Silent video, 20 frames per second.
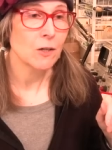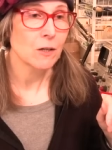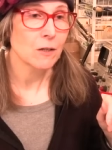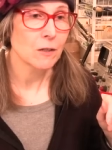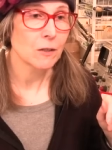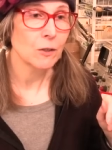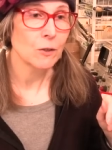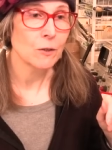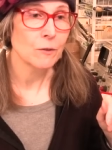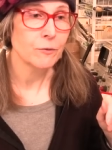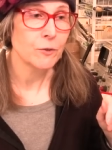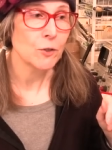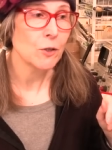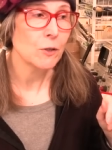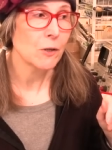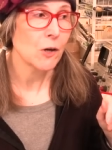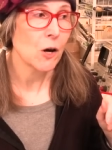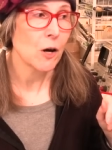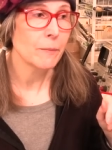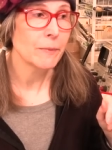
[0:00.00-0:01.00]

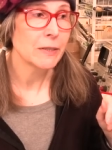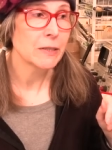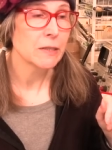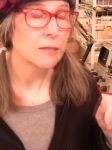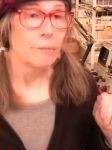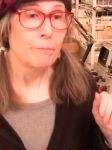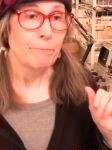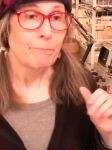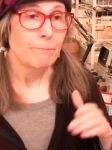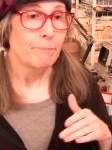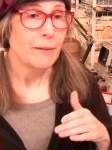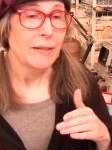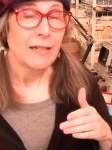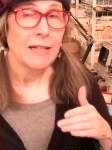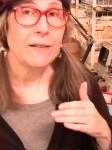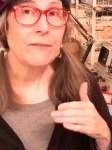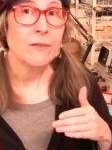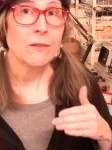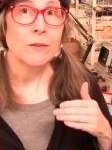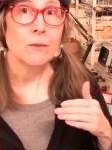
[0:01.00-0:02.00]
chlorofluorocarbons. But
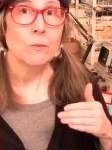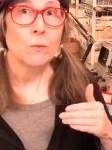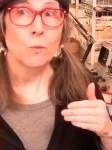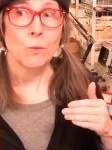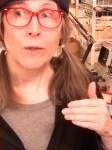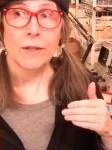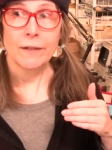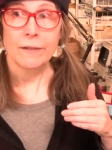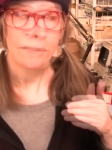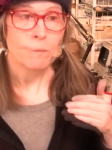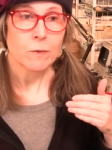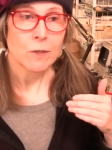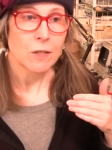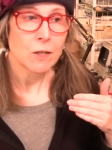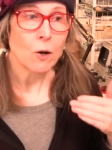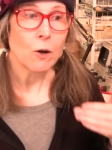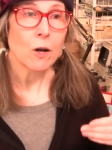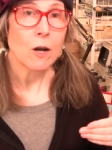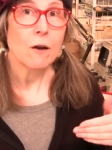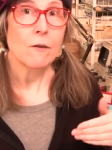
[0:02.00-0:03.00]
even with
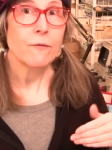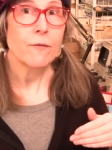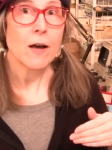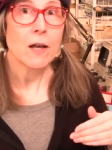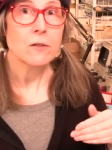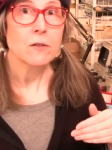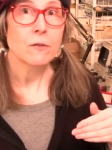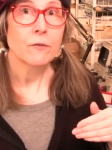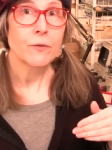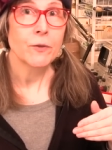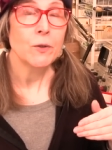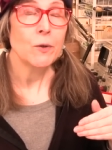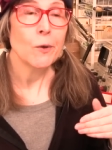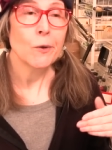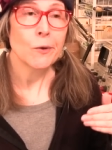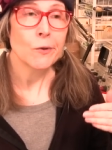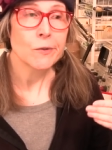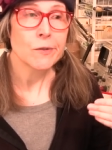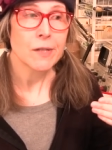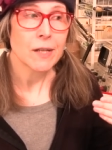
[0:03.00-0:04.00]
going off fossil
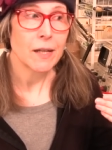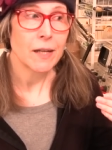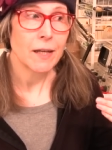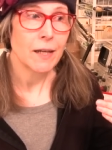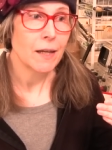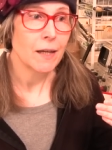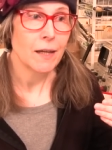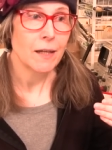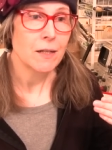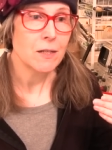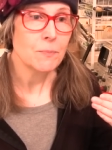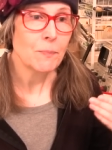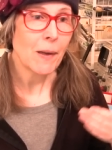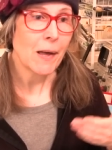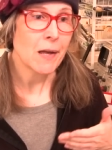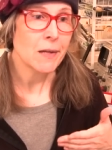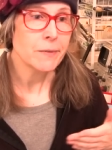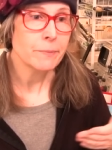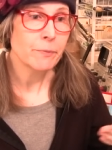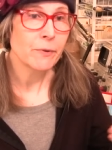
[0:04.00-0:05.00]
fuels, it is
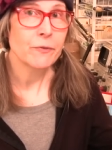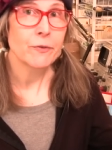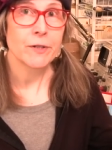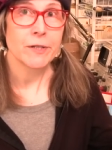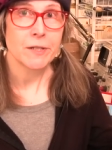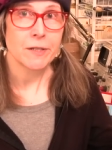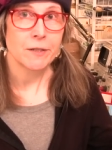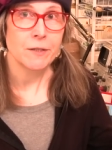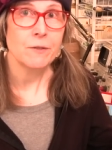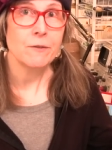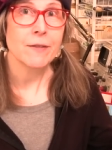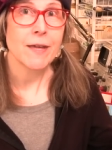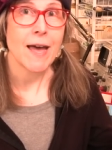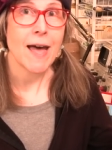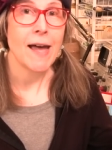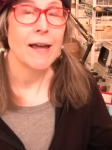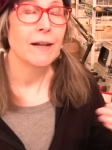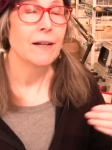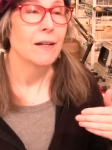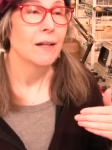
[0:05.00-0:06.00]
possible for us to do
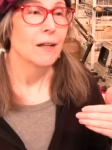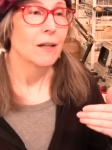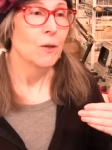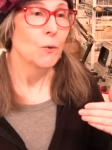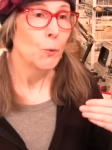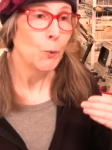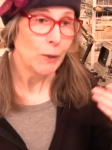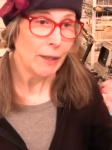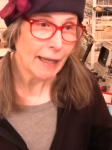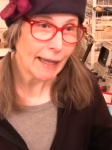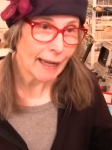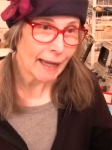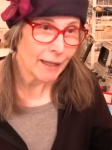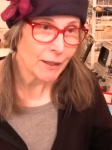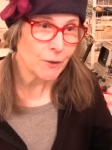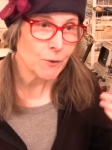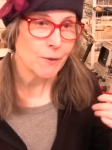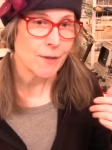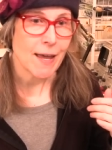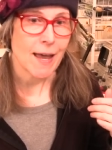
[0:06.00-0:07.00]
that. We can
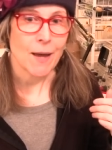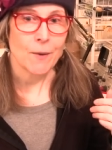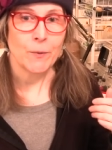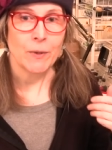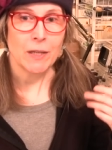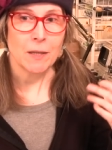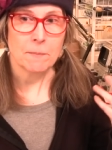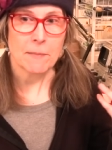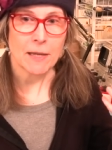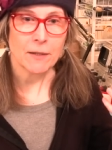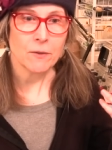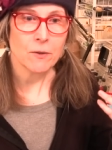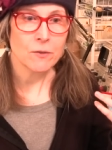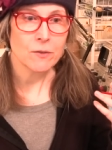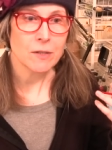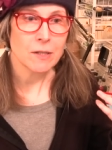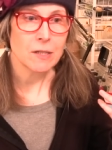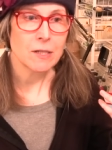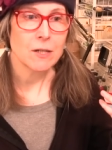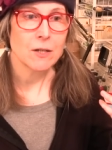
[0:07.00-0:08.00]
do that. We can make those
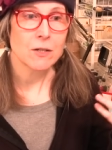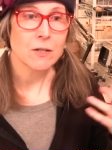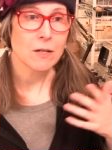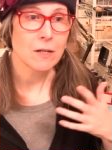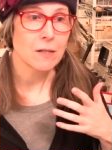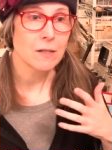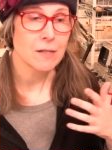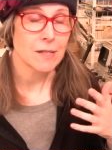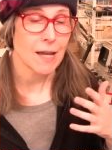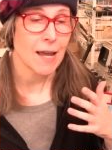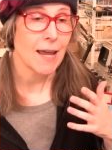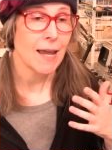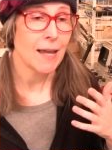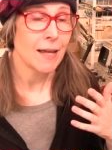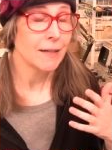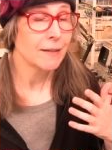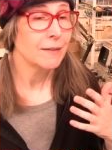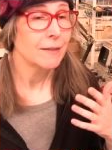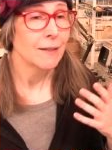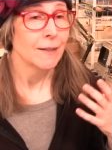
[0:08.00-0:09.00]
decisions.
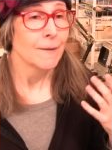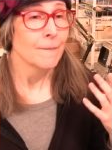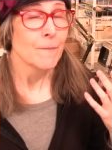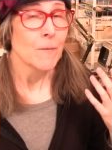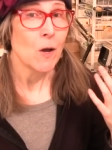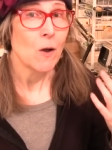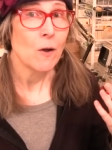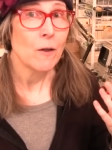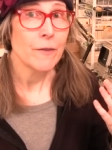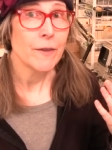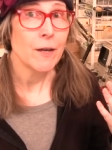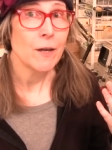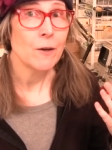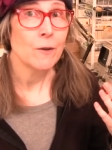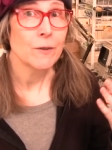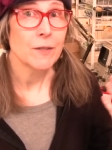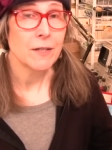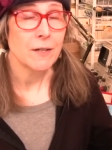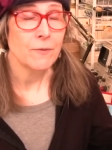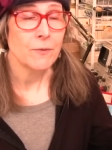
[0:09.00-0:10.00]
And although
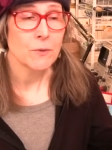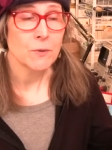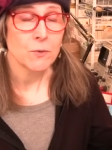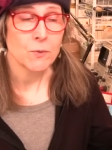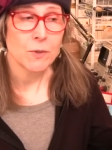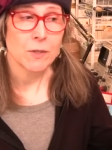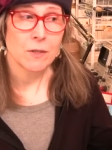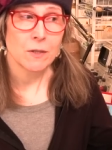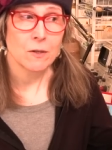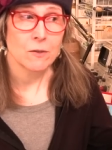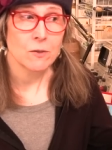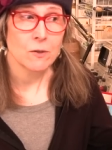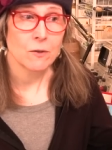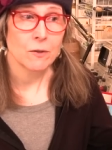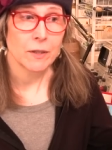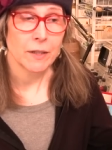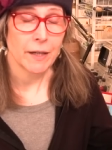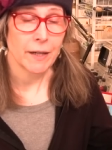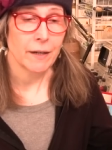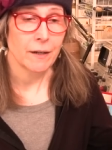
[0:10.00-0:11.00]
the difference between the ozone
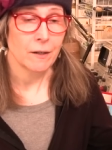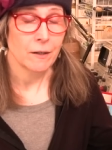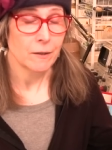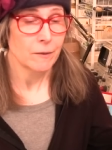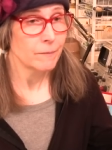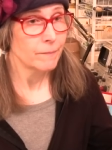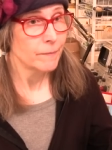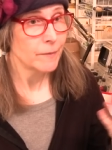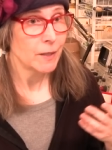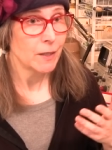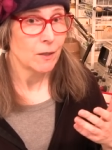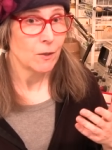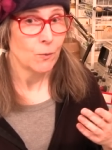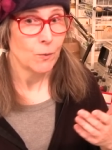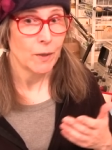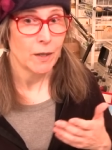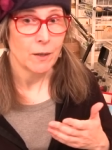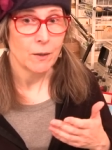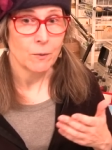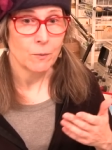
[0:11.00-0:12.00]
layer, you know,
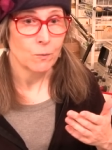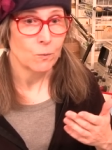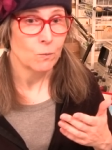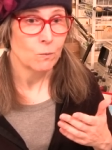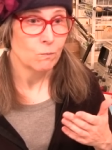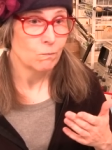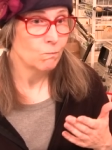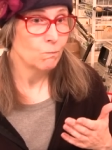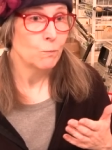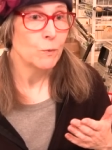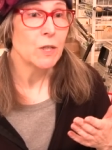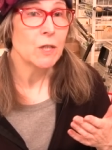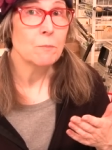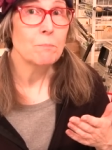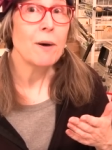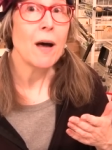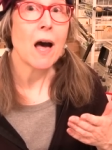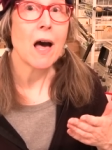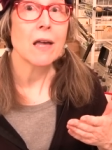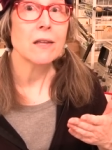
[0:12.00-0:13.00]
where we could
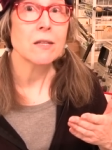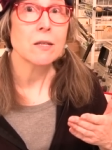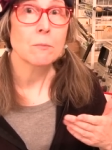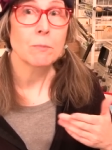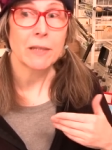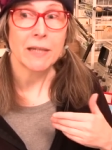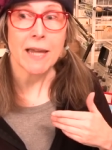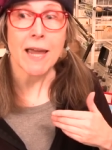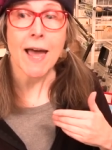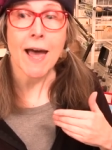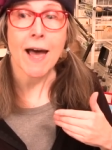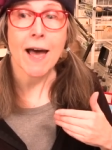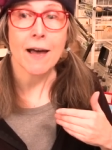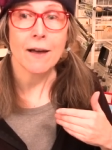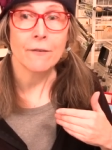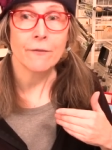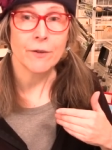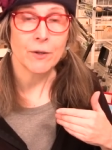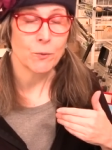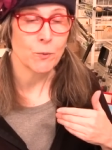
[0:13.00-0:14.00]
possibly
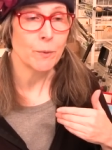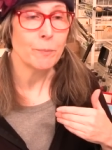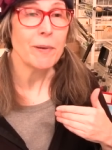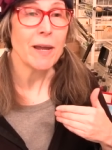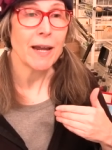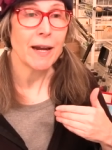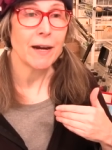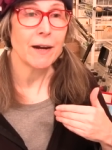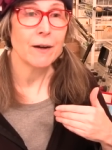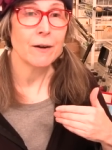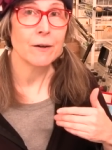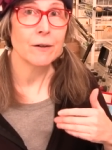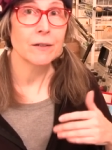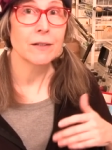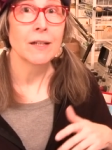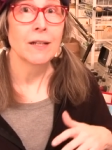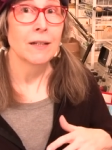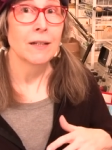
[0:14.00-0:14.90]
have it repaired